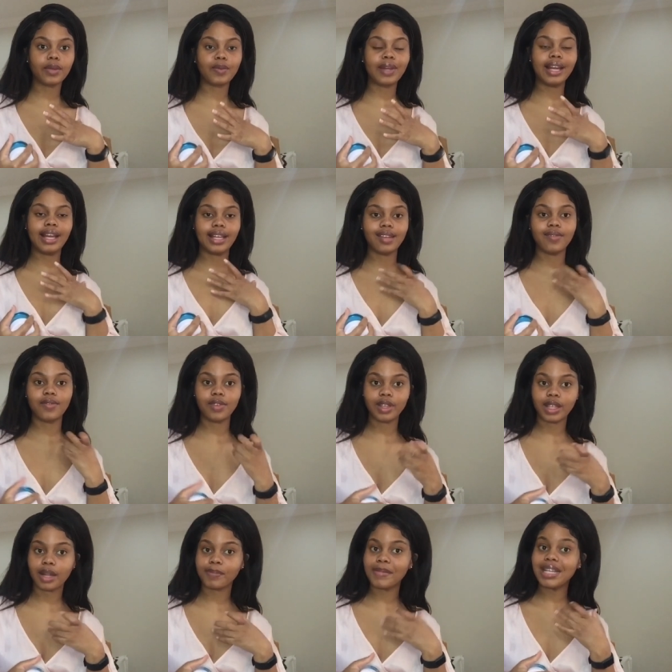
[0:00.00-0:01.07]
when i can feel
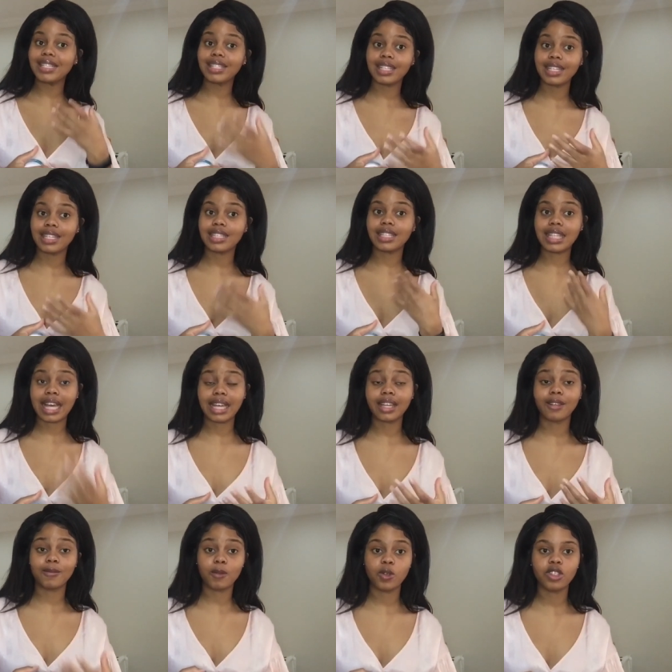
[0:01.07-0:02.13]
that my skin is
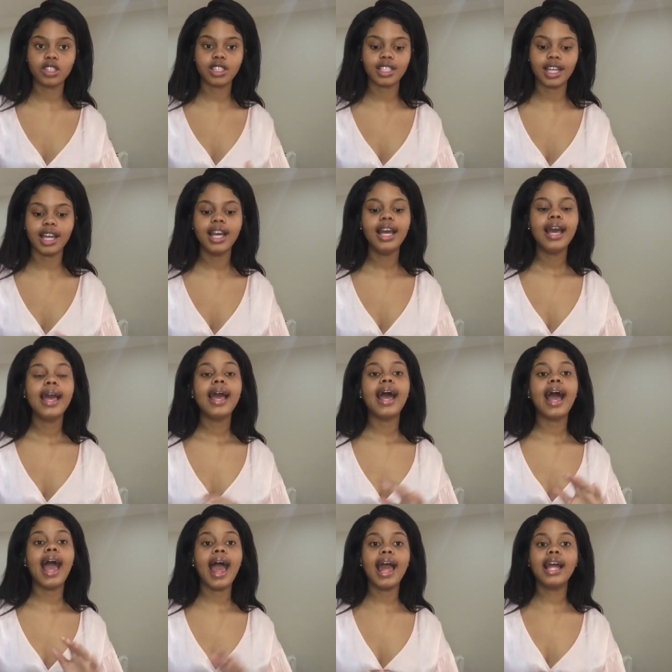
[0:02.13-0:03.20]
lacking moisture
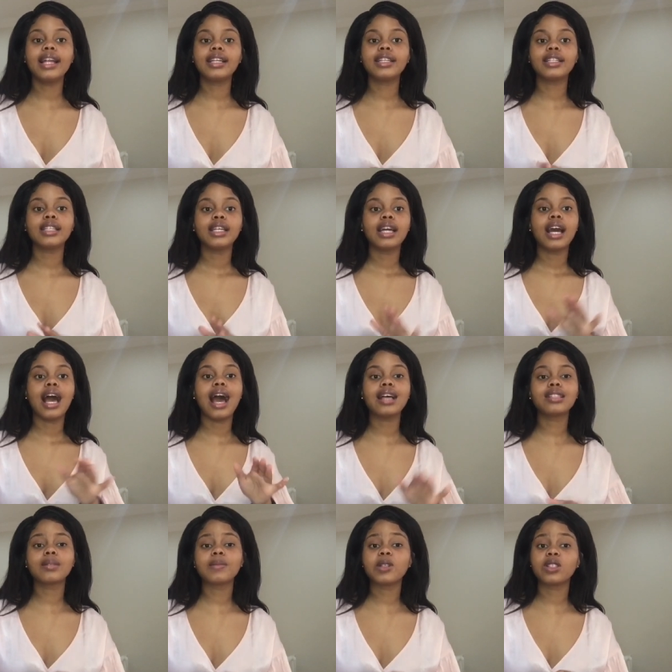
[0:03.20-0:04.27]
and
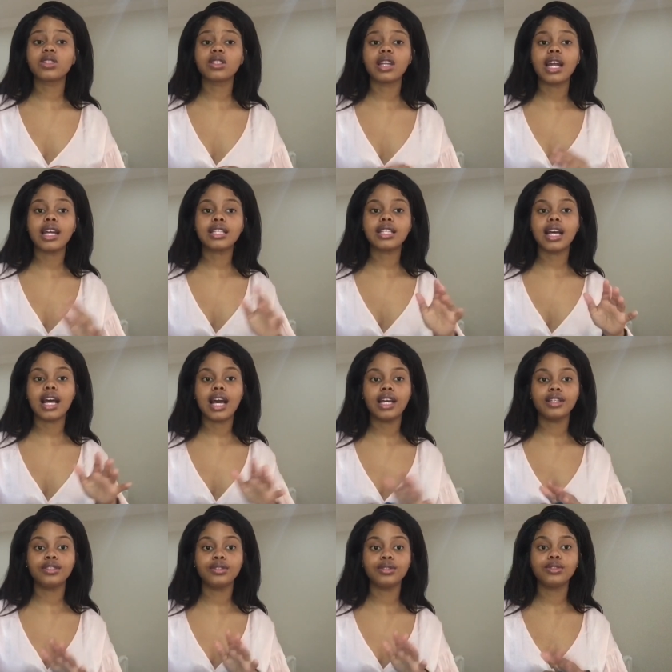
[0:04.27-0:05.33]
as a moisturizer I
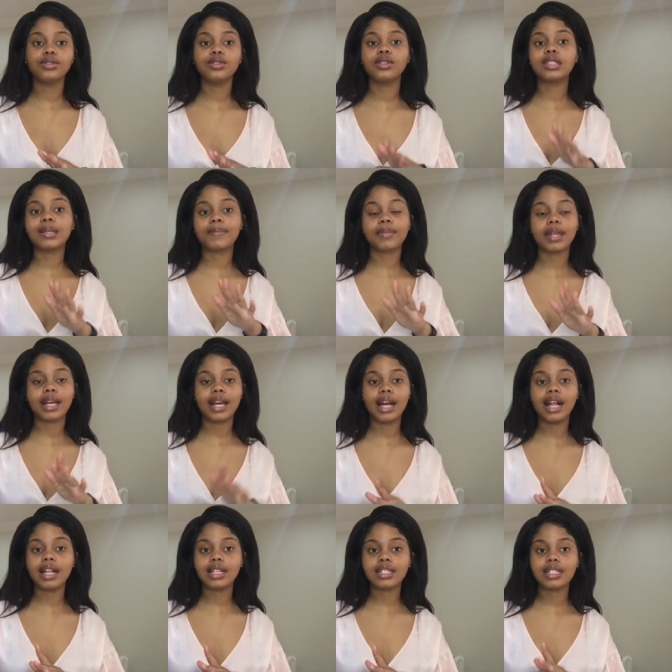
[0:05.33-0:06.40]
do use something
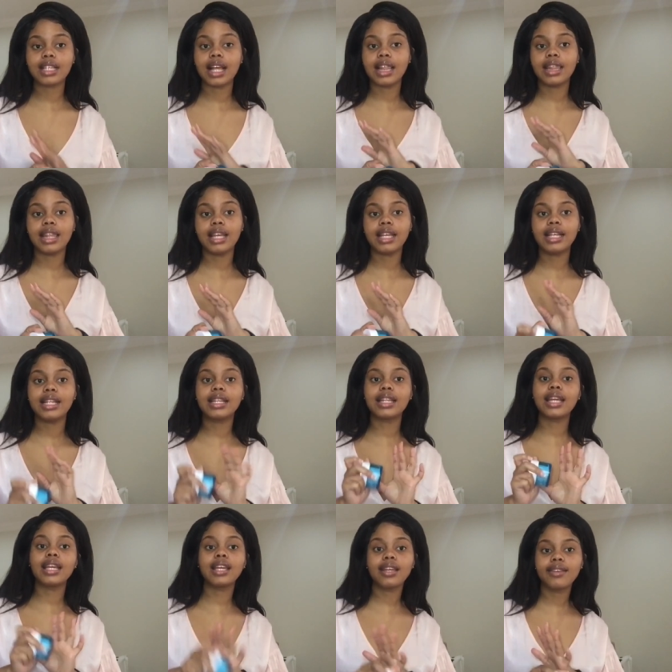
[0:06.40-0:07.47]
else and then in
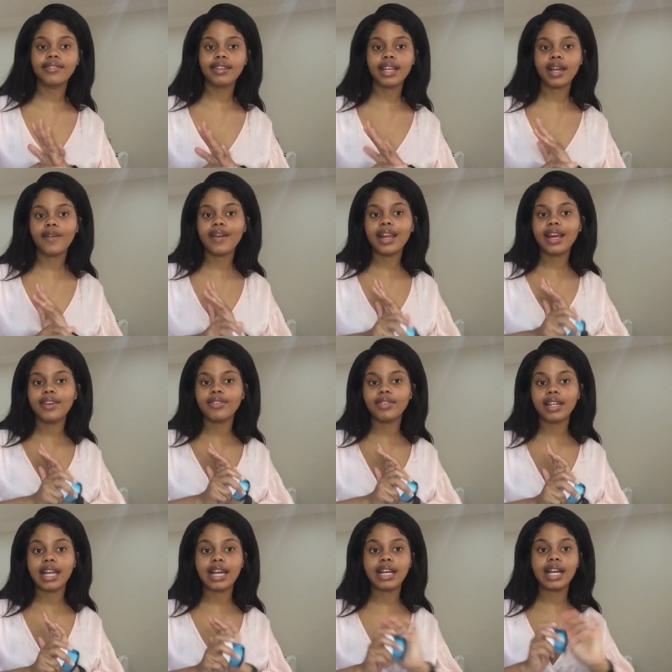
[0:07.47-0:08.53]
the evening when I feel
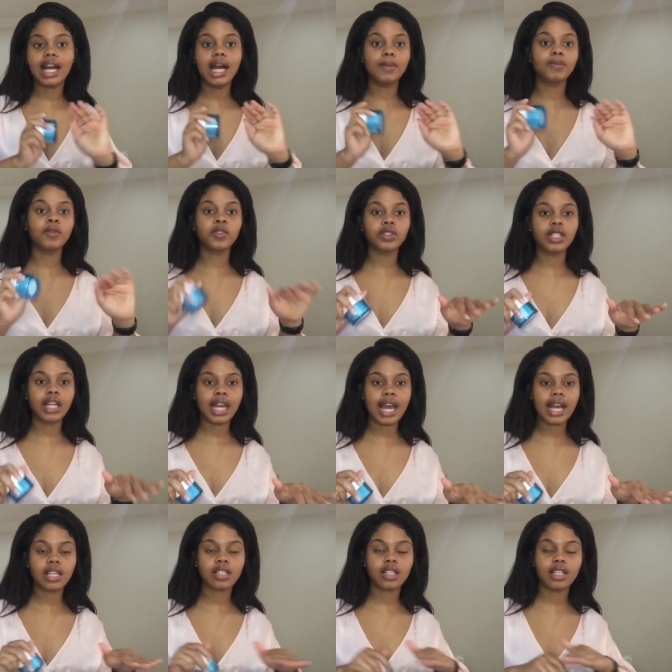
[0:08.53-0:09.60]
like I'm more
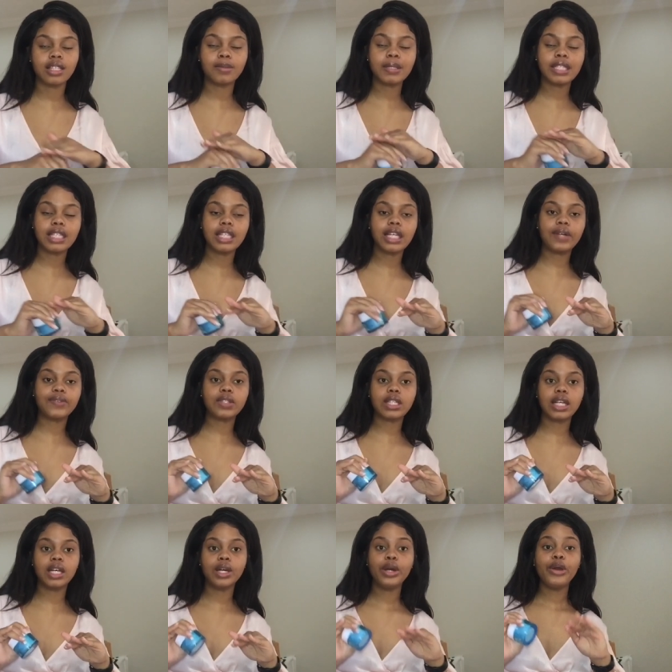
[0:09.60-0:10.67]
relaxed especially
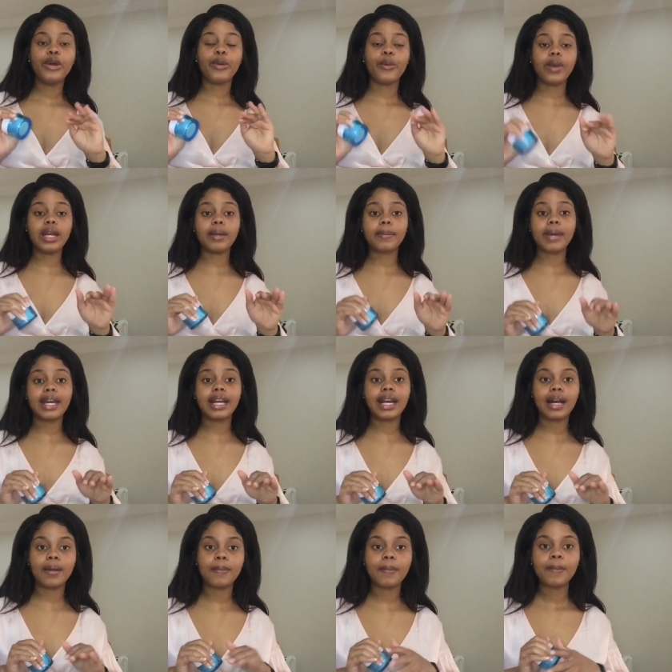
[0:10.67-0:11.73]
after wearing makeup